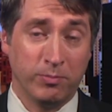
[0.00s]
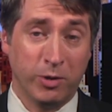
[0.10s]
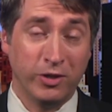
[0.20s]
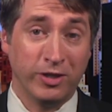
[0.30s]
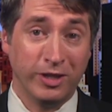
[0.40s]

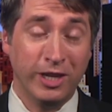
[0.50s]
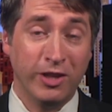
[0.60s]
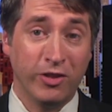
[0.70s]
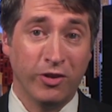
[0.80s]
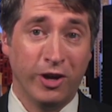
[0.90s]
President
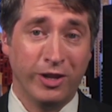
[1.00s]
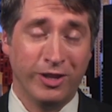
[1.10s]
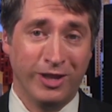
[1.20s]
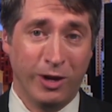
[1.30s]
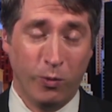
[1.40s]
Lincoln
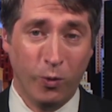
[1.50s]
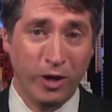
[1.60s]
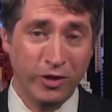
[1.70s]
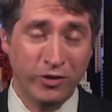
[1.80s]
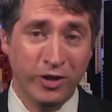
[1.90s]
thought that it
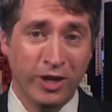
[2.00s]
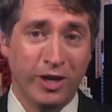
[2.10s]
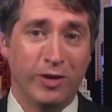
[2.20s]
was,